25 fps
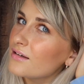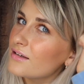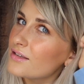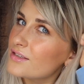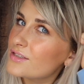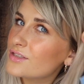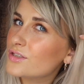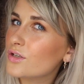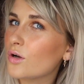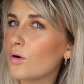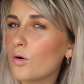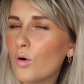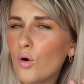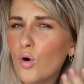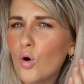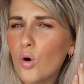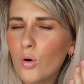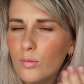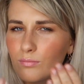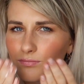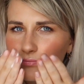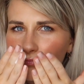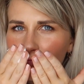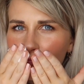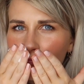So
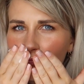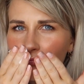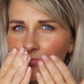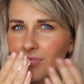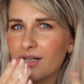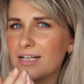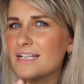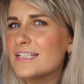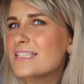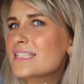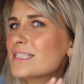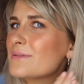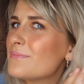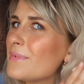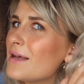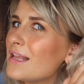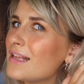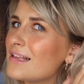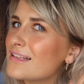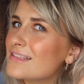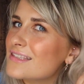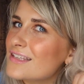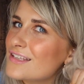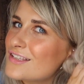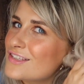oh, and it
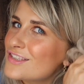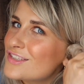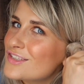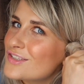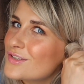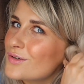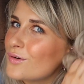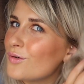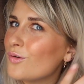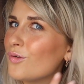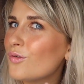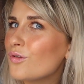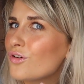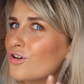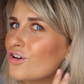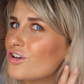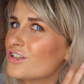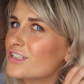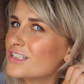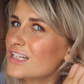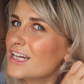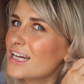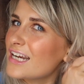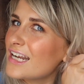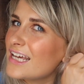smells so good,
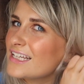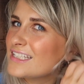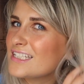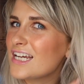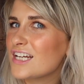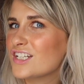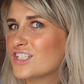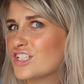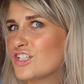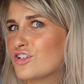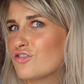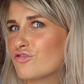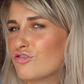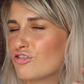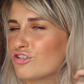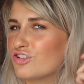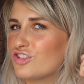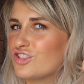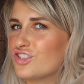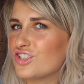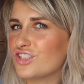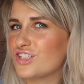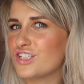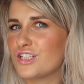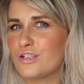and I like to actually
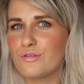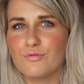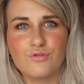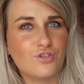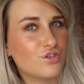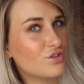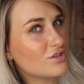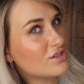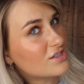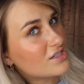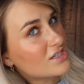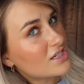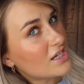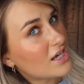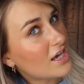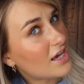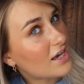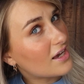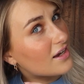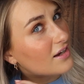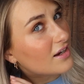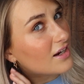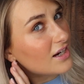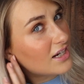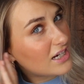crunch it too, just
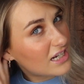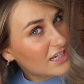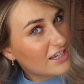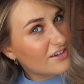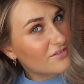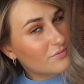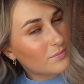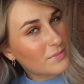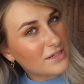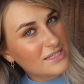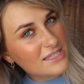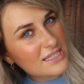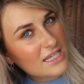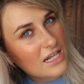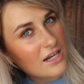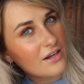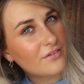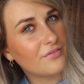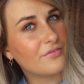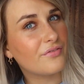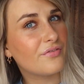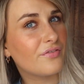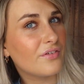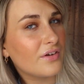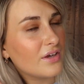to kind of give
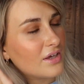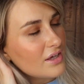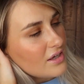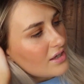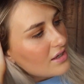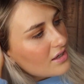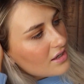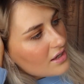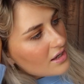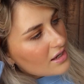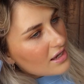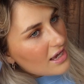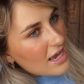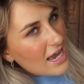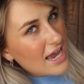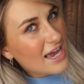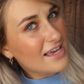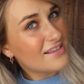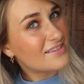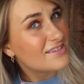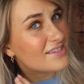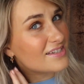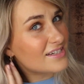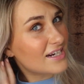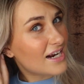myself a
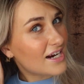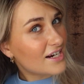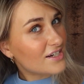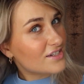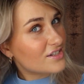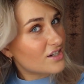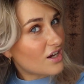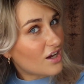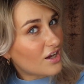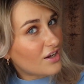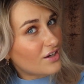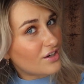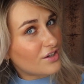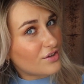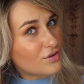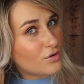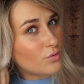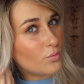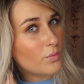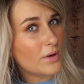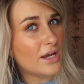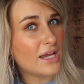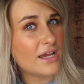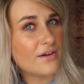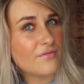head start on the
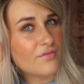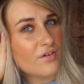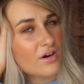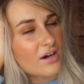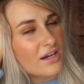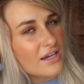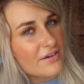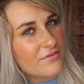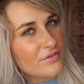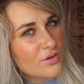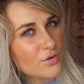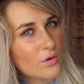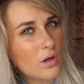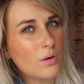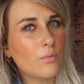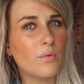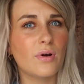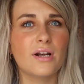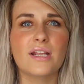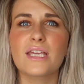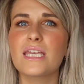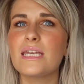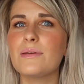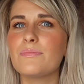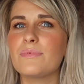waver. Even though I
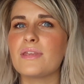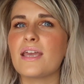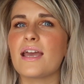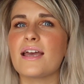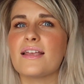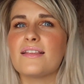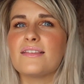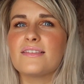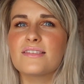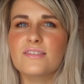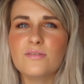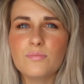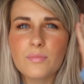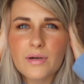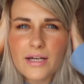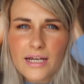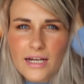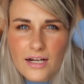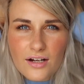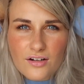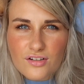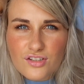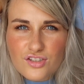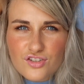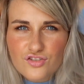want to keep the ends of my
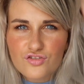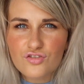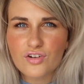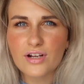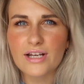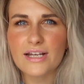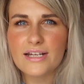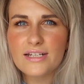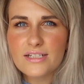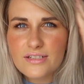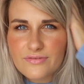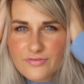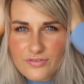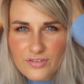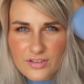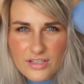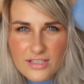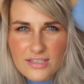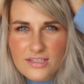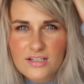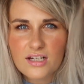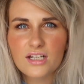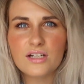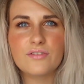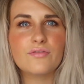hair straight for
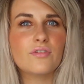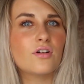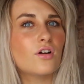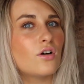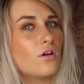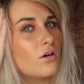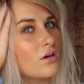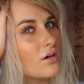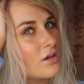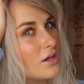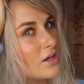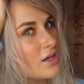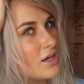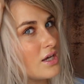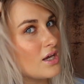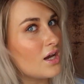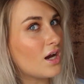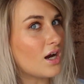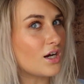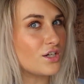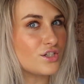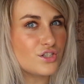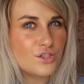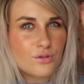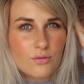this kind of a look,
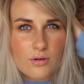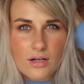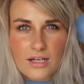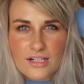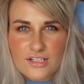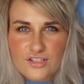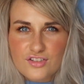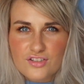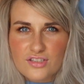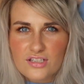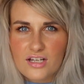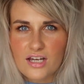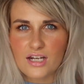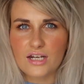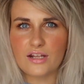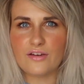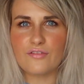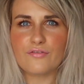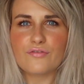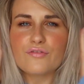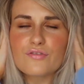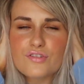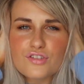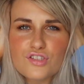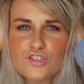I do like just kind
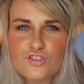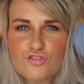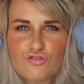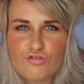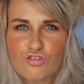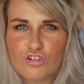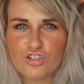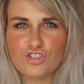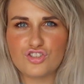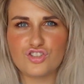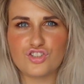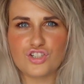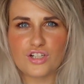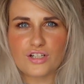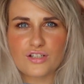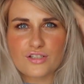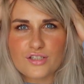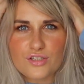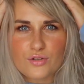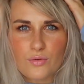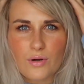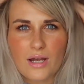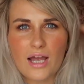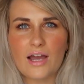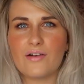of scrunching
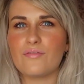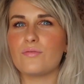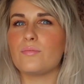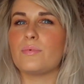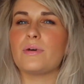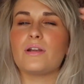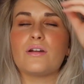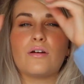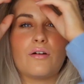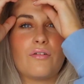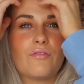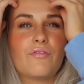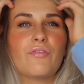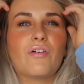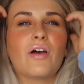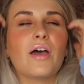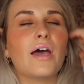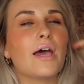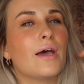so I have a bit of